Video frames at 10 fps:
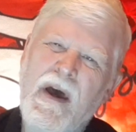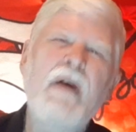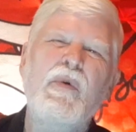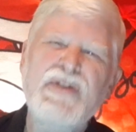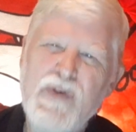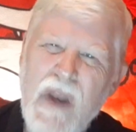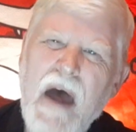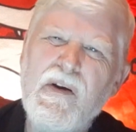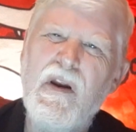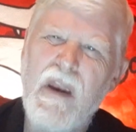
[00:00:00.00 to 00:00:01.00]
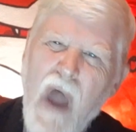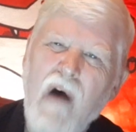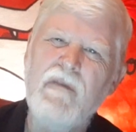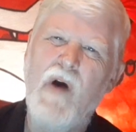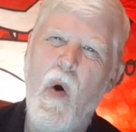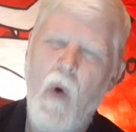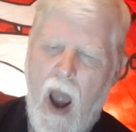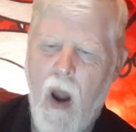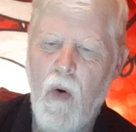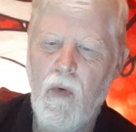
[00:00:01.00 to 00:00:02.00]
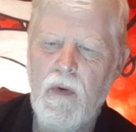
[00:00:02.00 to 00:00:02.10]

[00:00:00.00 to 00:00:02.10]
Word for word: It was you let your love go out.